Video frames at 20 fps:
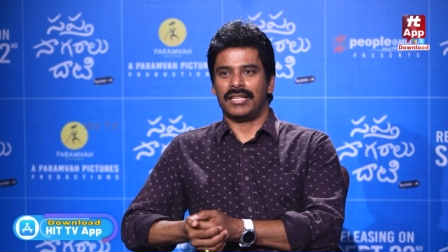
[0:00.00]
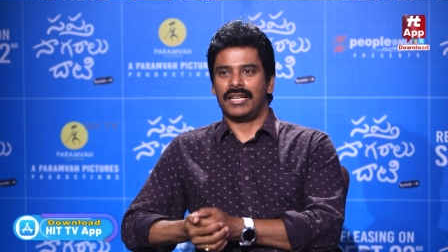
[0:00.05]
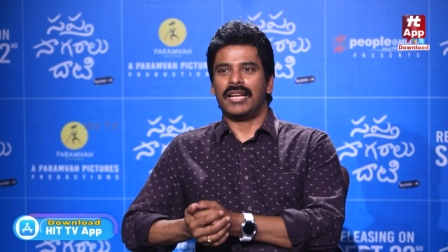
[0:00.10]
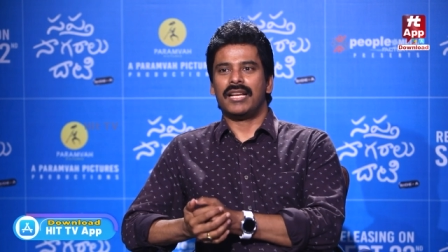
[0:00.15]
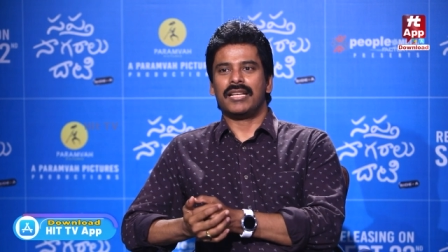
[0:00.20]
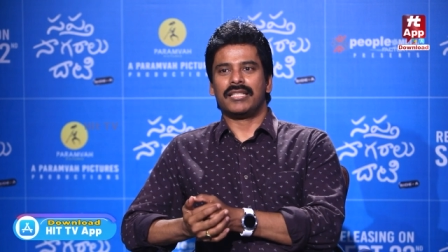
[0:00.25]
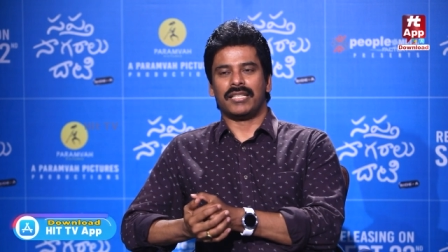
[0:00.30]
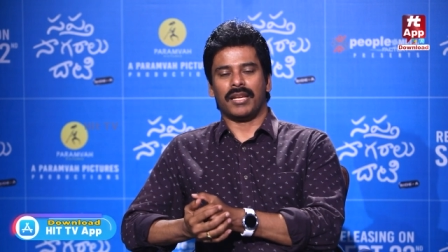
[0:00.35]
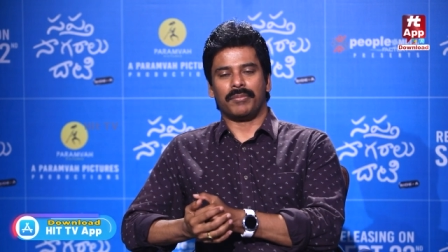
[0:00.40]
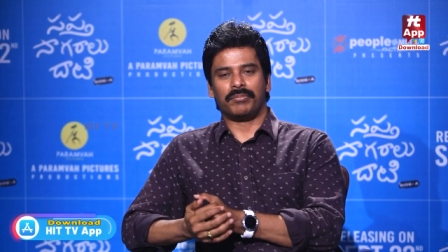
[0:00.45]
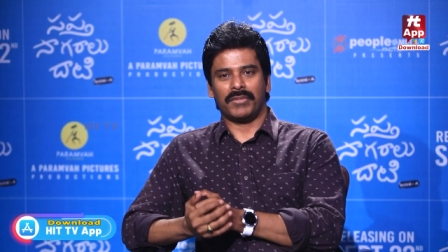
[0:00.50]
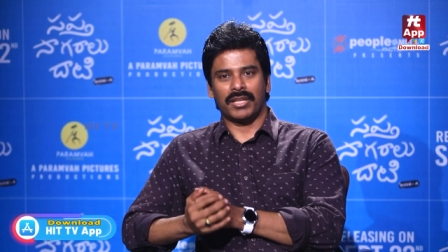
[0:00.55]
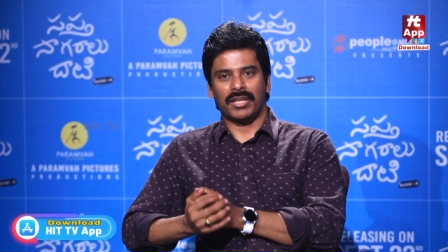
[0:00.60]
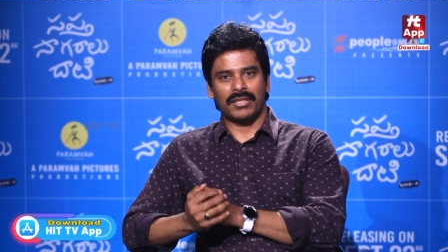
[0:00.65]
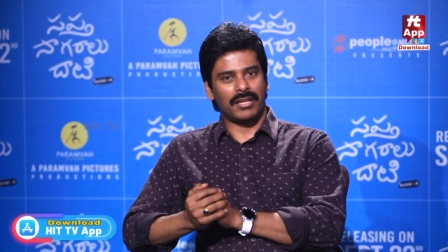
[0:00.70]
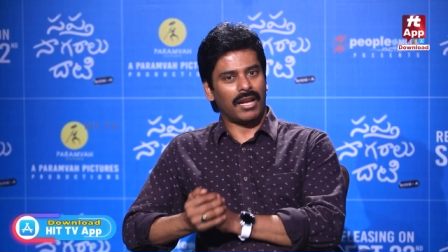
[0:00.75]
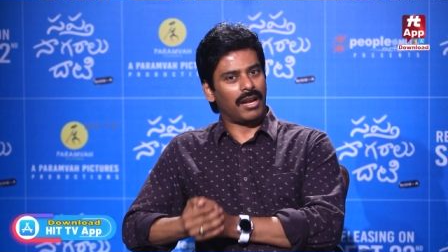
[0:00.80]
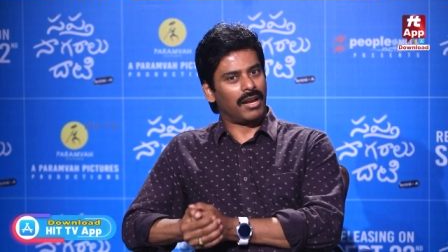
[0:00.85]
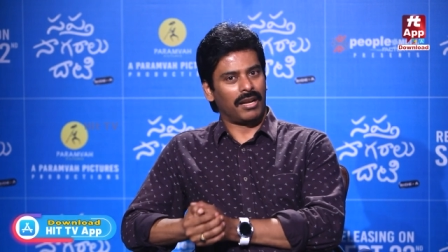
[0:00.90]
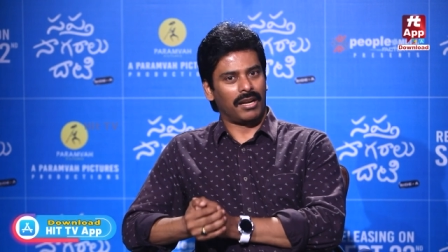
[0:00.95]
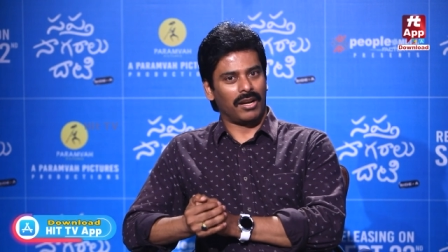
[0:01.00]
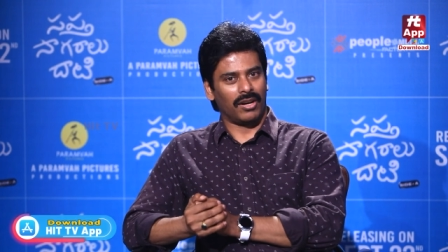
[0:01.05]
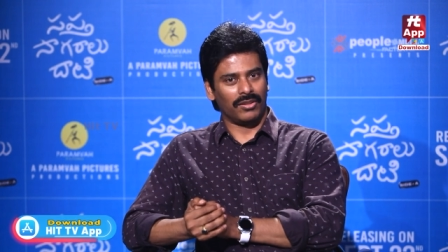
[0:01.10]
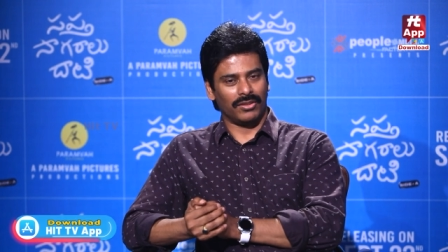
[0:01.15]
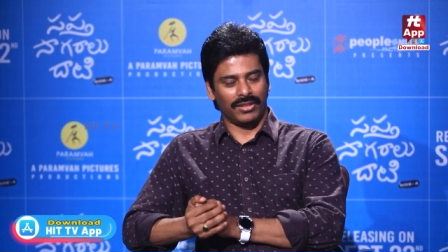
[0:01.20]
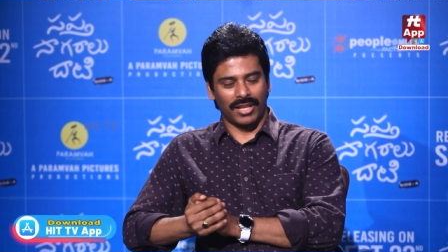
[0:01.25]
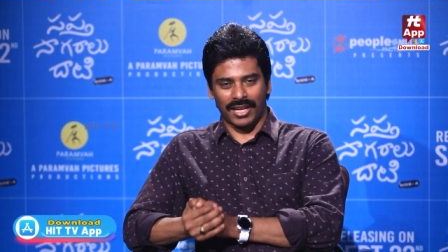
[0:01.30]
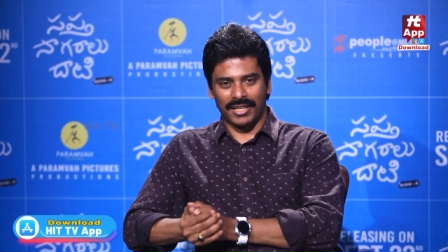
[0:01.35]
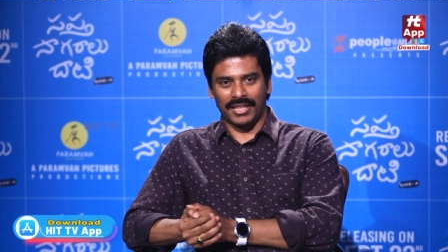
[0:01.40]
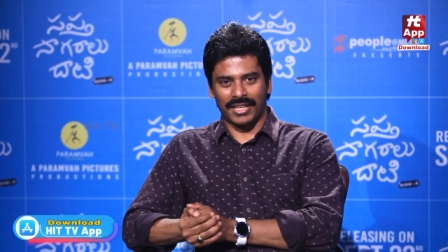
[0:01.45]
Sapta Sagaralu
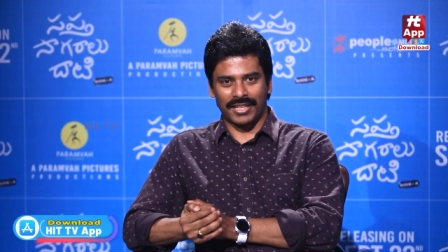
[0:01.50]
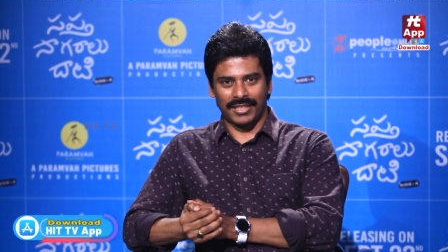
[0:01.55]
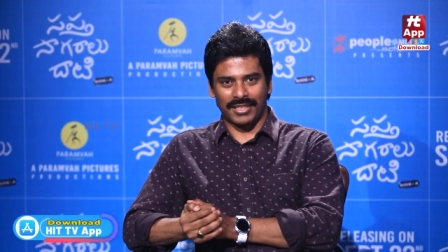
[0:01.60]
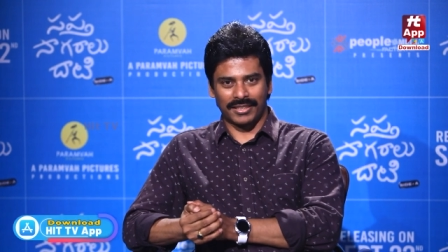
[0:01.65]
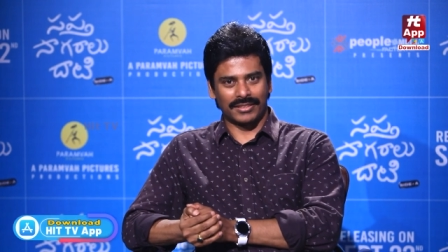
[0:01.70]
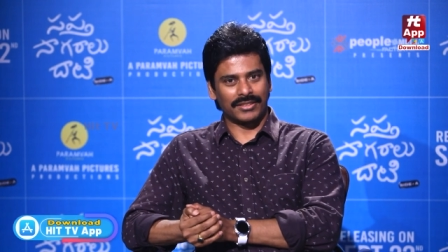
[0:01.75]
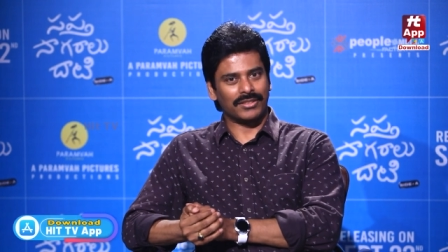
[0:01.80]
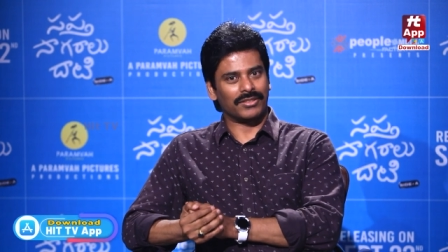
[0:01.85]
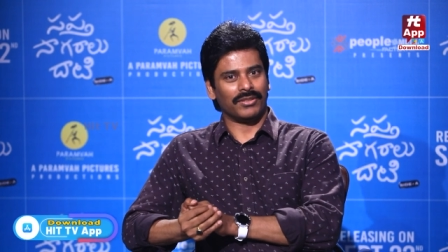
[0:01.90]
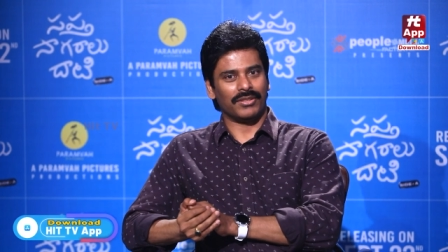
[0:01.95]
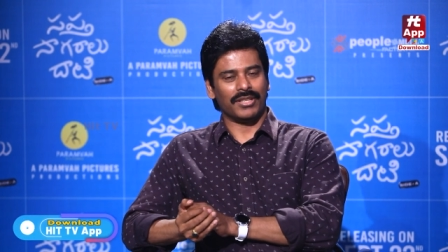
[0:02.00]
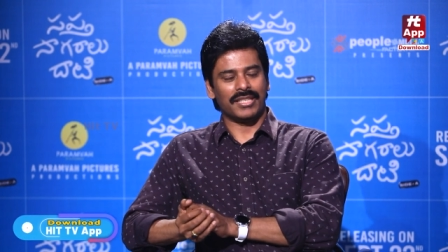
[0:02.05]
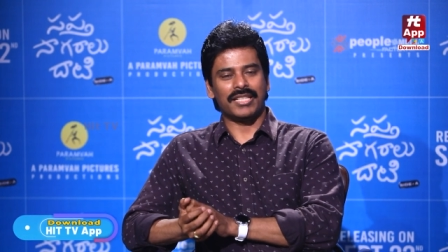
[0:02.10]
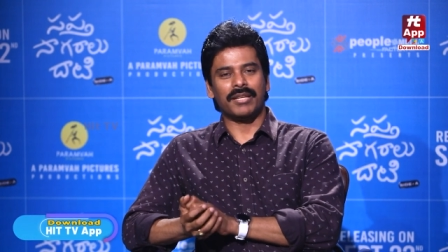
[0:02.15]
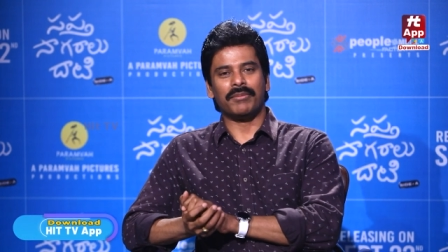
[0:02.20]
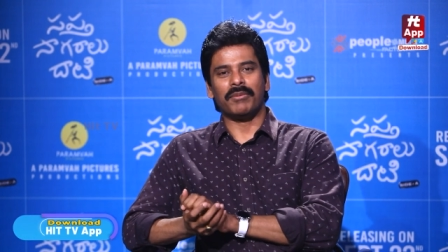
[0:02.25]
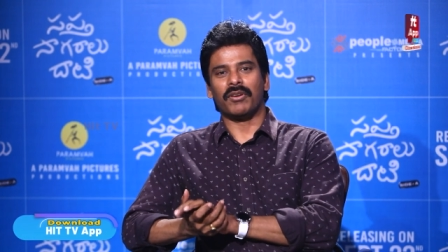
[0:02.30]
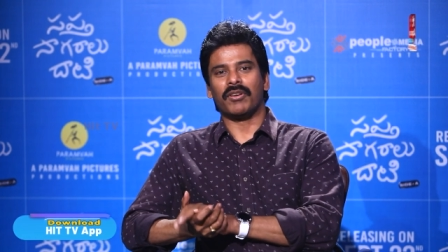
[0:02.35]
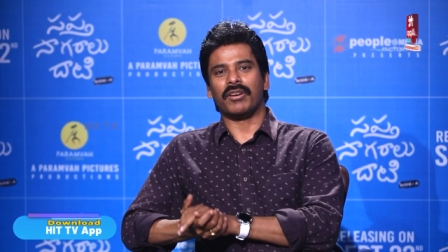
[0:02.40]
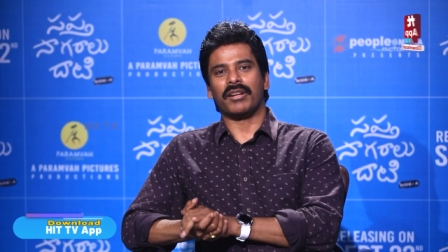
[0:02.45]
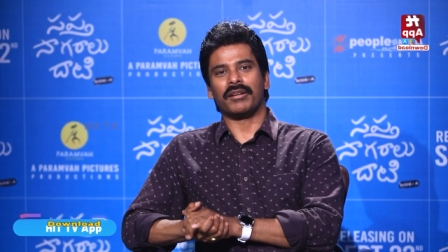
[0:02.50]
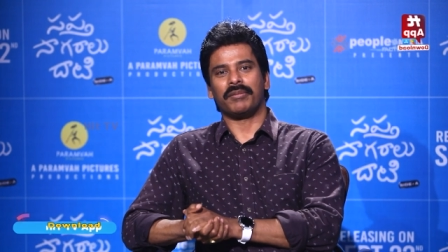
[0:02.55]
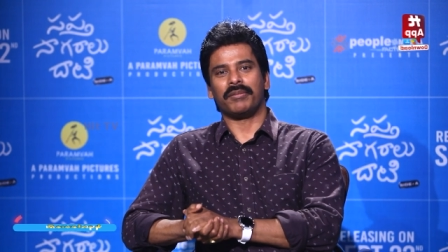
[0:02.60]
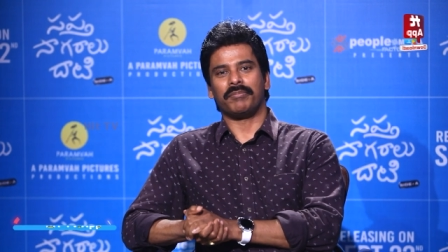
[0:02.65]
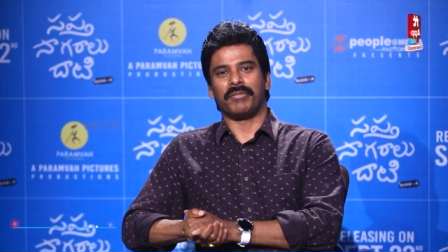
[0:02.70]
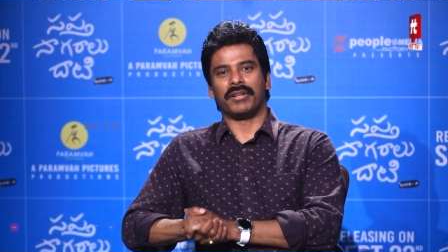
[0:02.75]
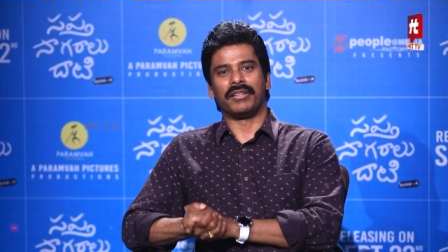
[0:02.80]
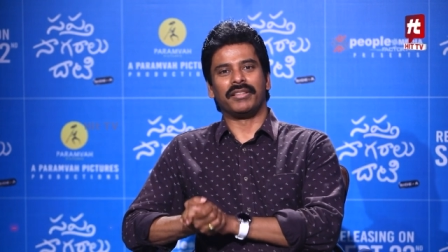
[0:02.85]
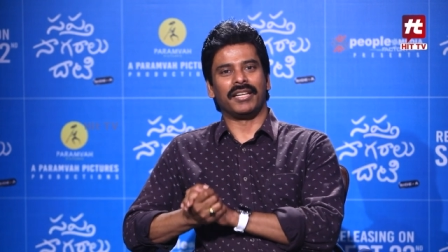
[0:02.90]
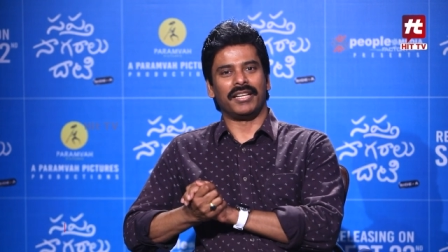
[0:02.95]
Dhati. So, this cinema is
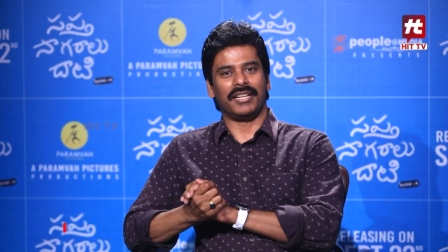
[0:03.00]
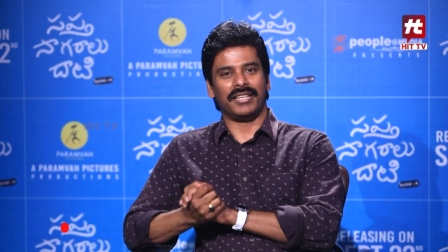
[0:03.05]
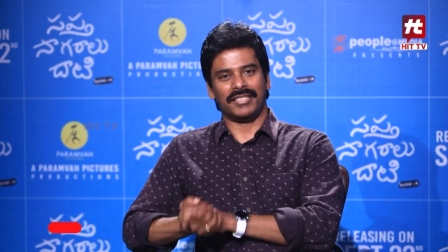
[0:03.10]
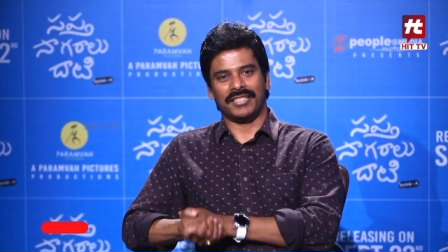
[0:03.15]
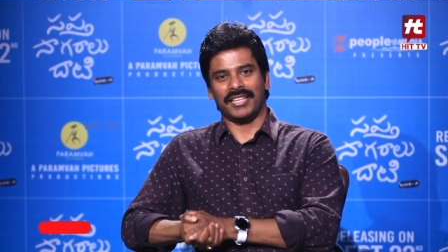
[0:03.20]
a big hit.